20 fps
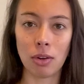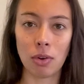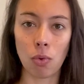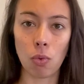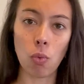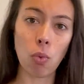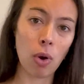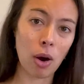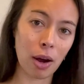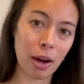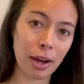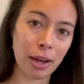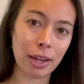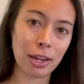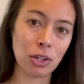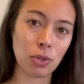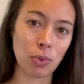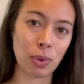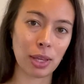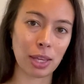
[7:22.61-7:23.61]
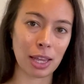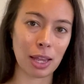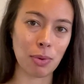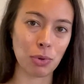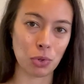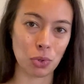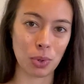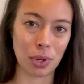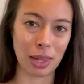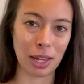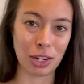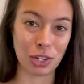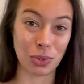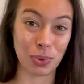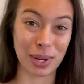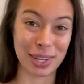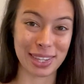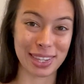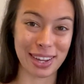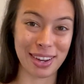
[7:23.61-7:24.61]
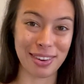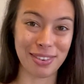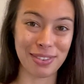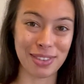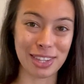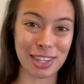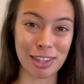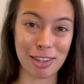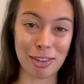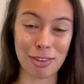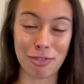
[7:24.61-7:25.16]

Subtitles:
Why do we keep doing that to ourselves?